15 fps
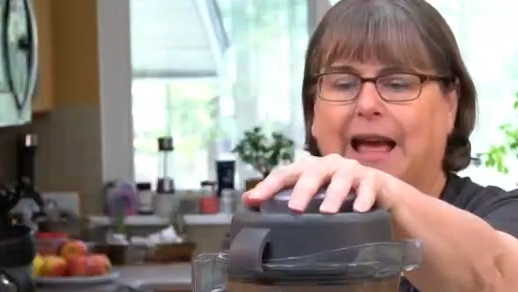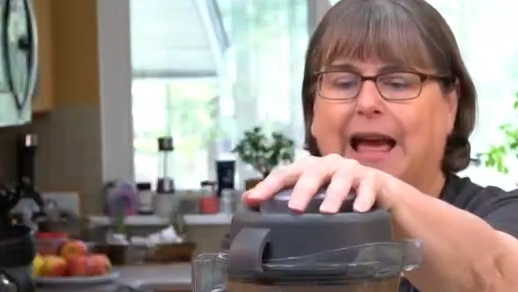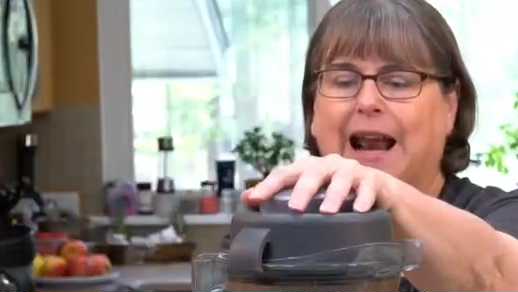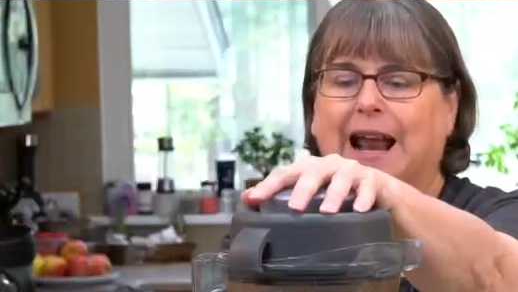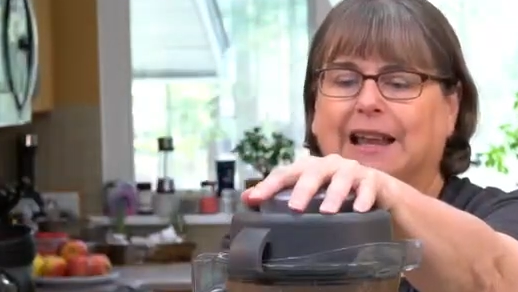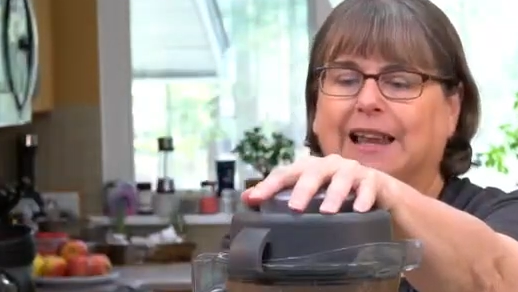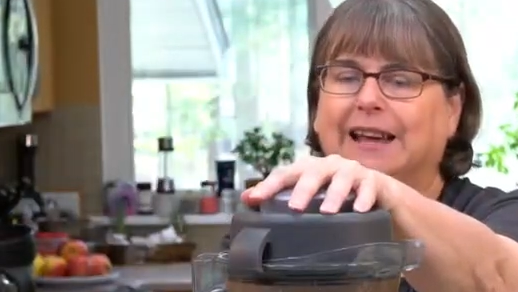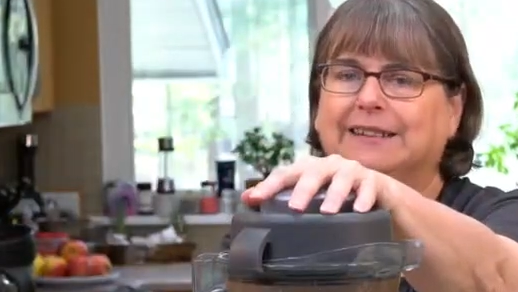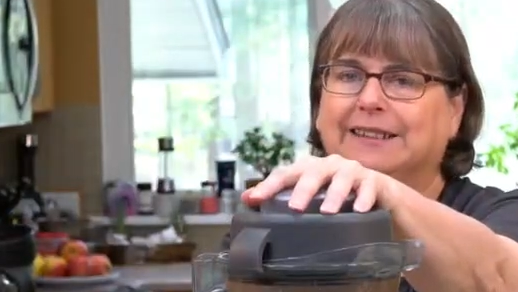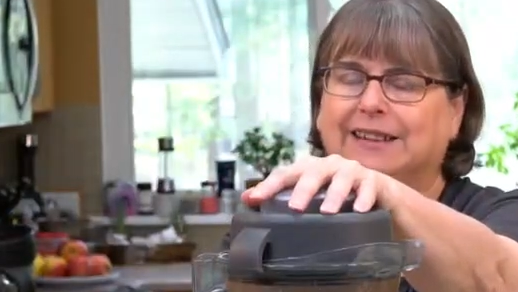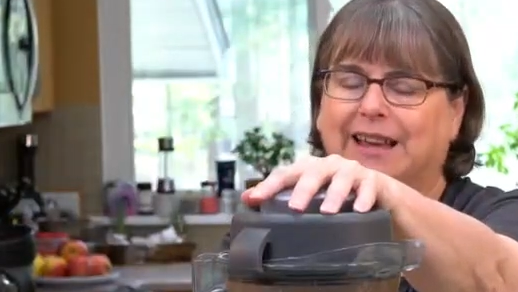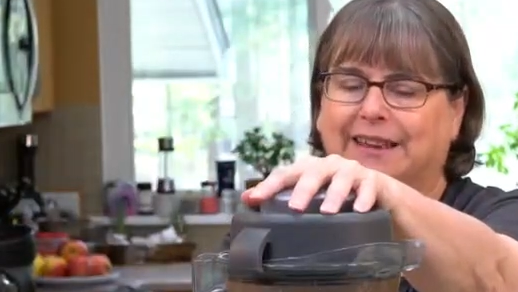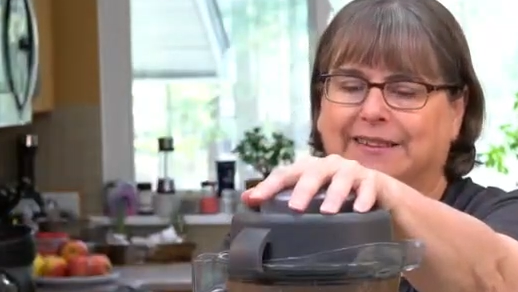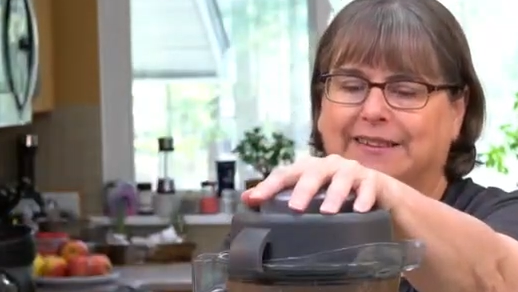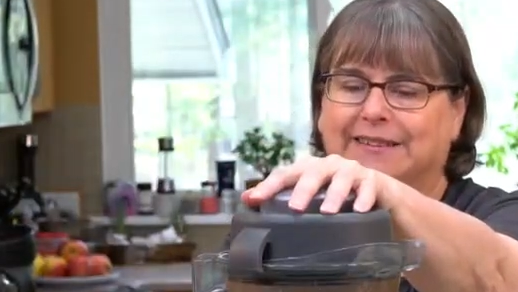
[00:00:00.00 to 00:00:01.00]
And I like to
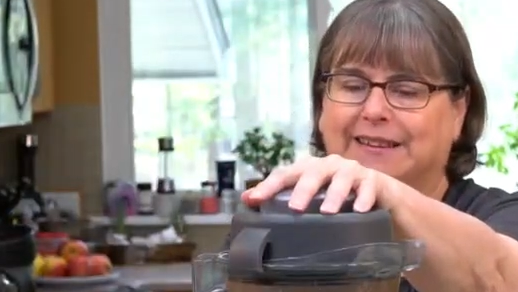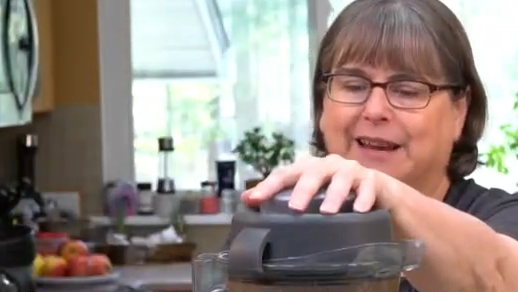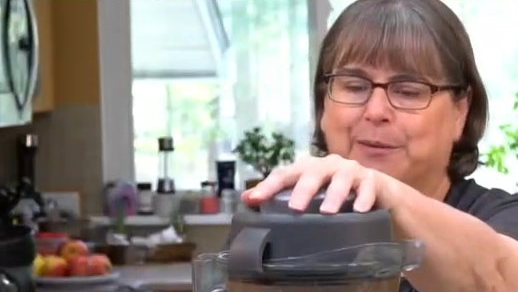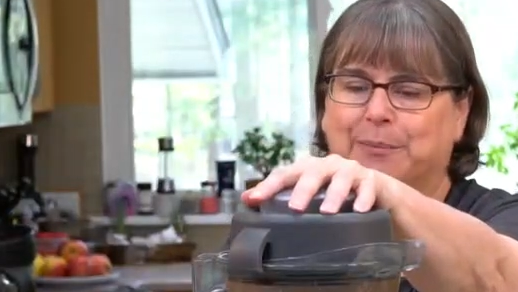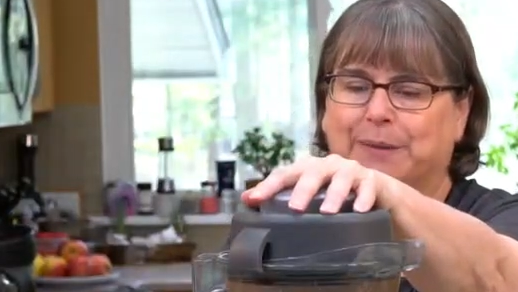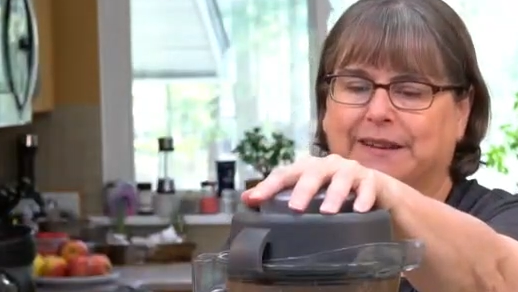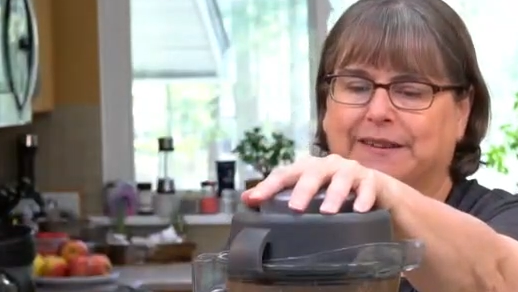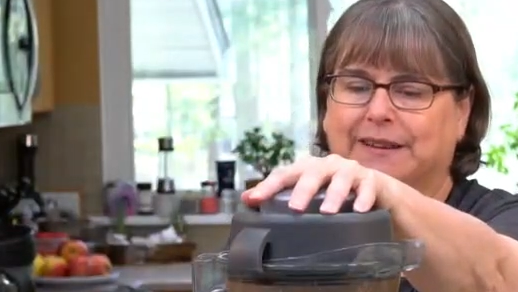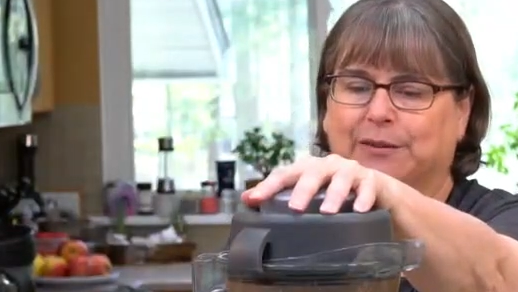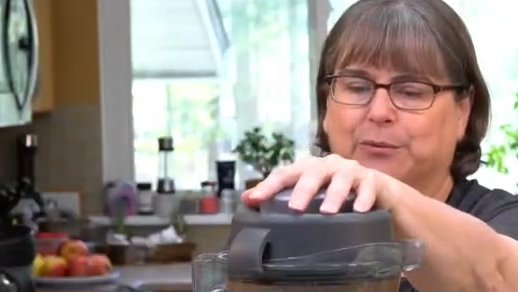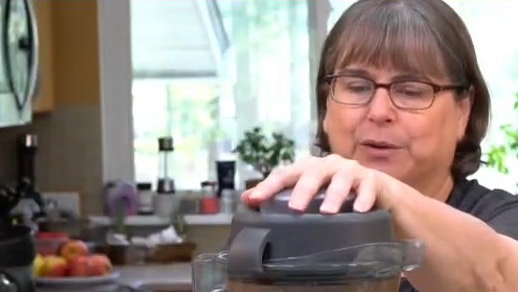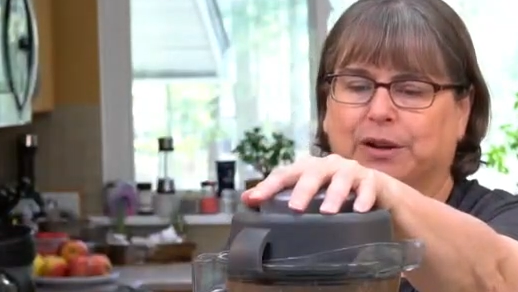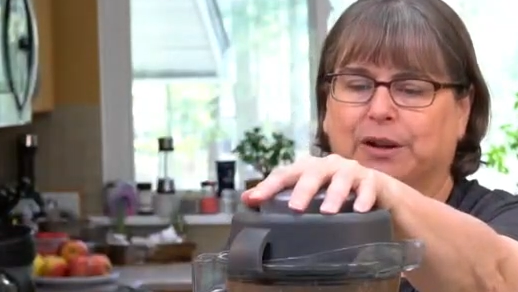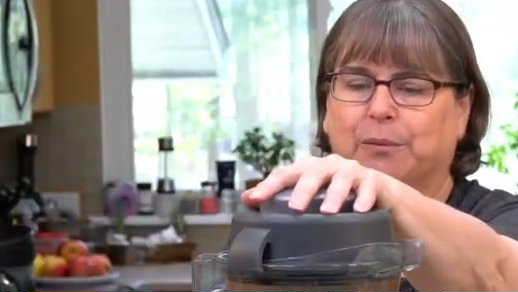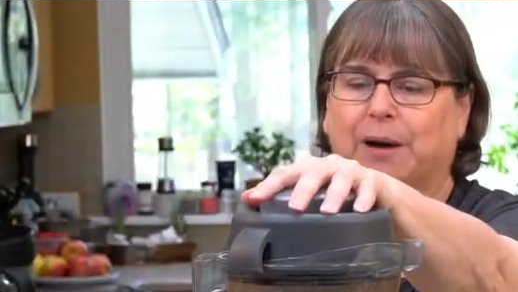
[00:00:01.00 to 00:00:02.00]
let this get mixed in
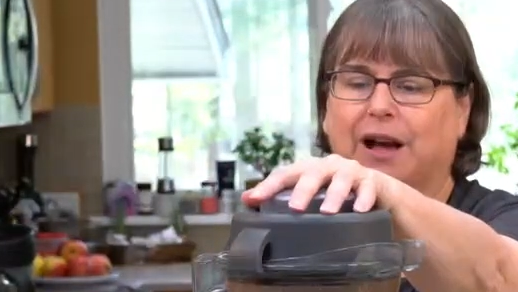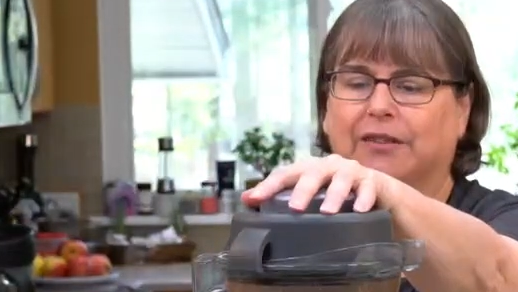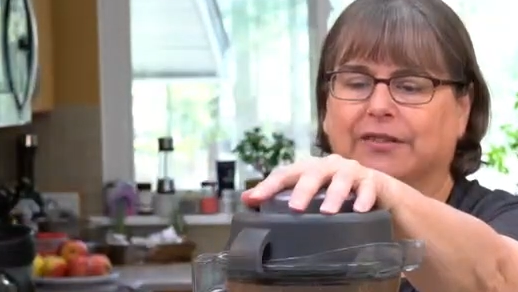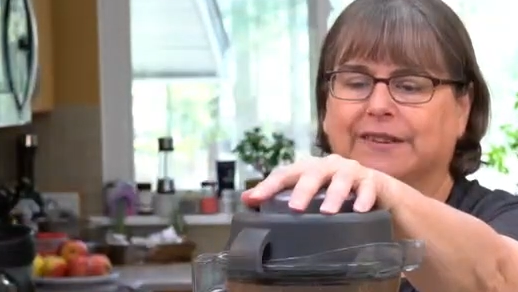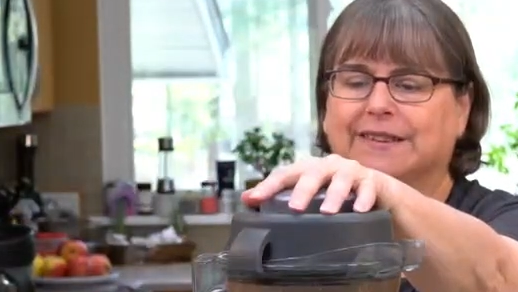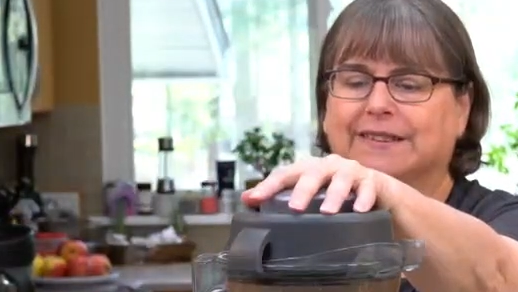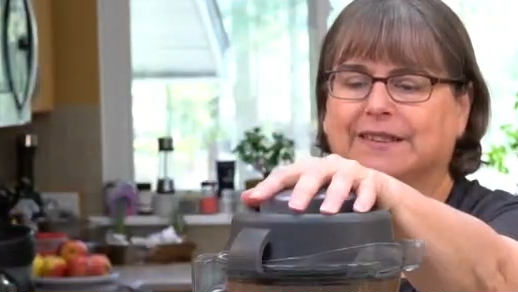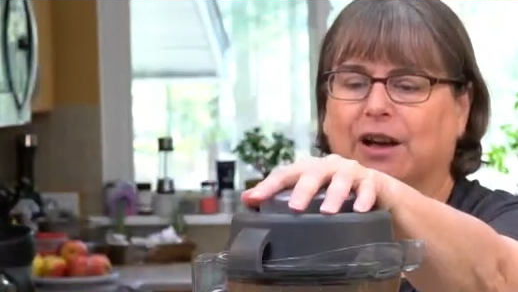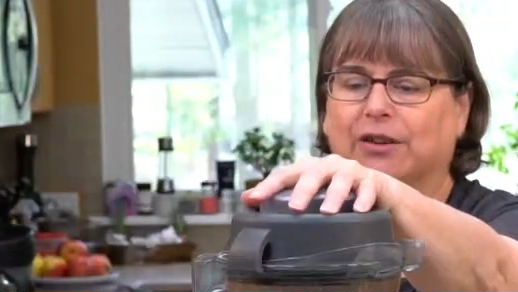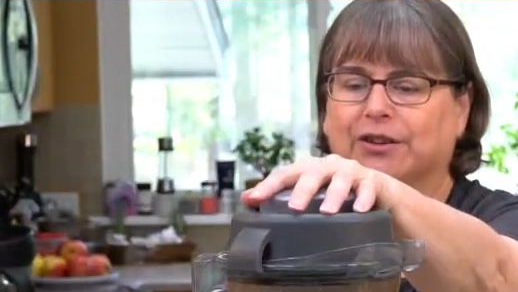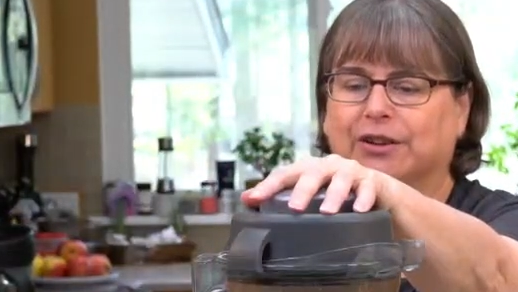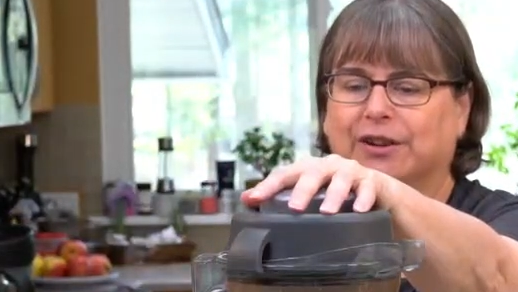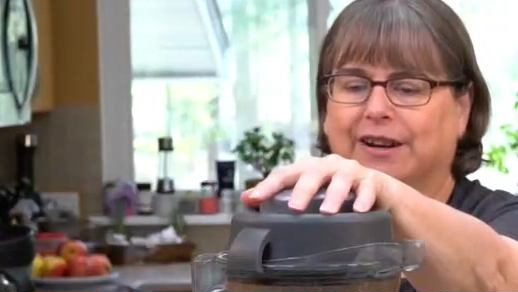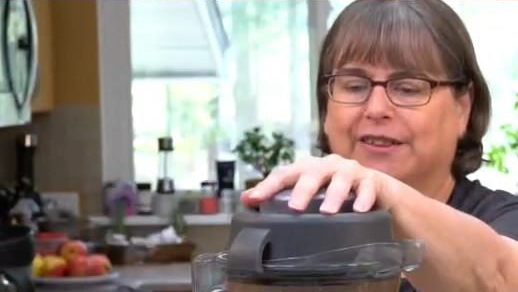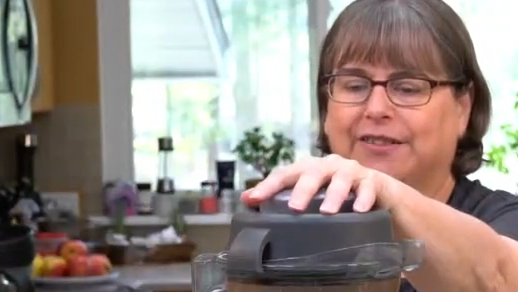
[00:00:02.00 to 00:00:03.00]
really well. This is also
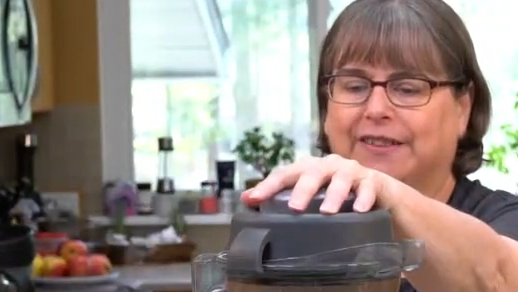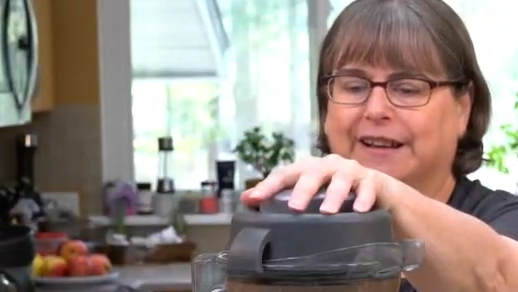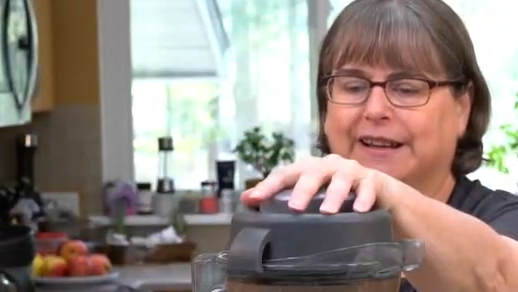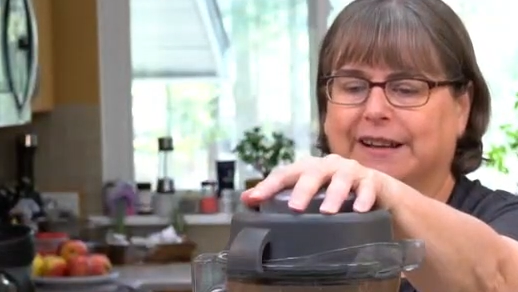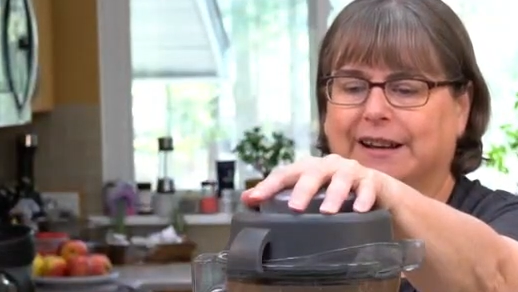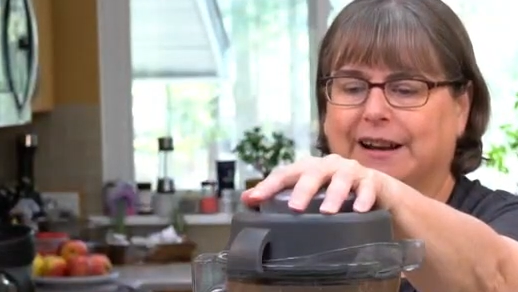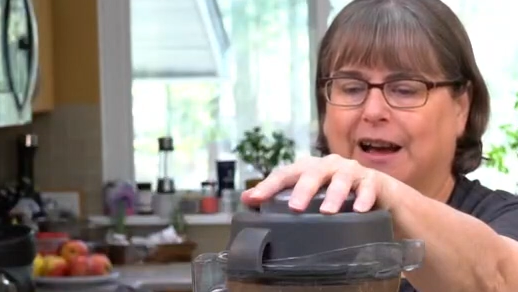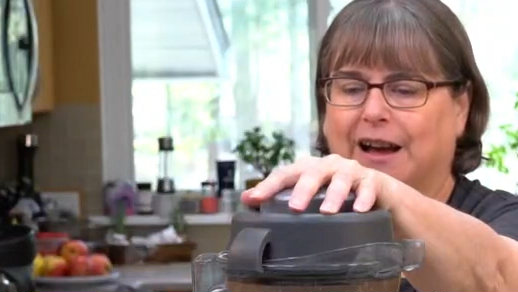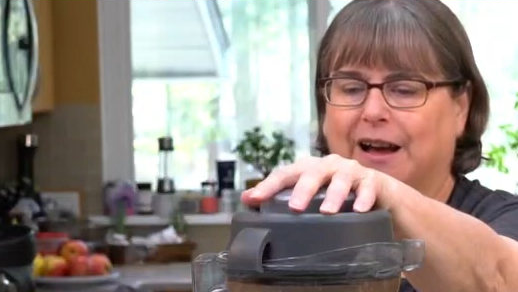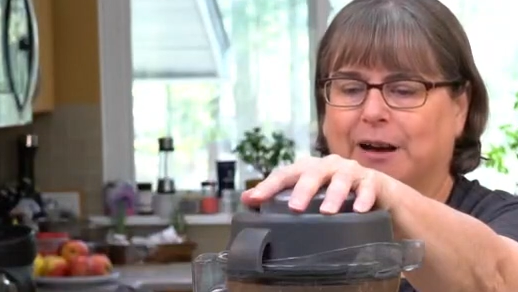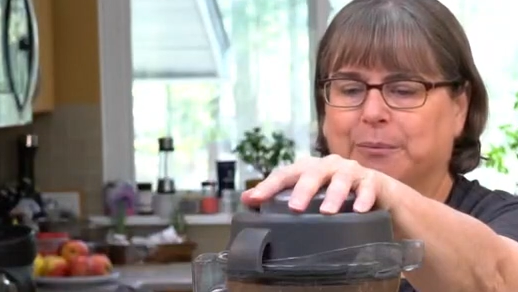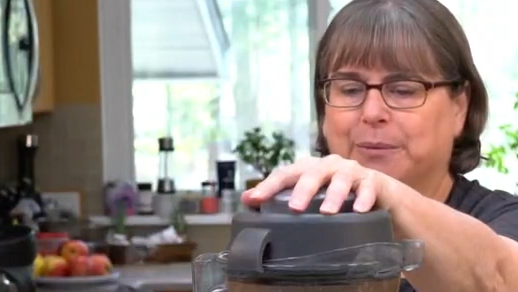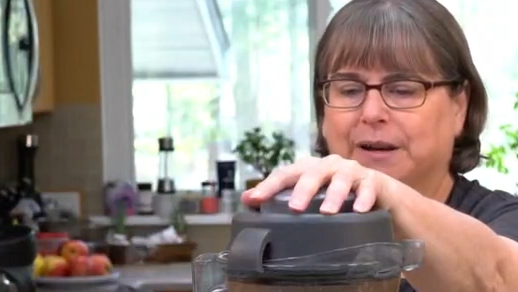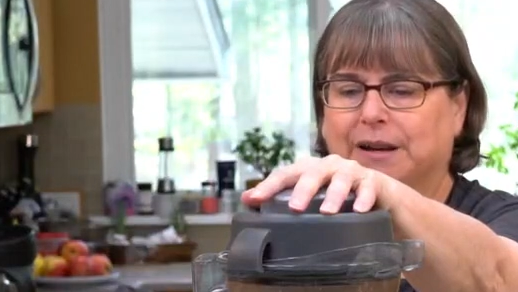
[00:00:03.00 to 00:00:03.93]
going to thicken it up.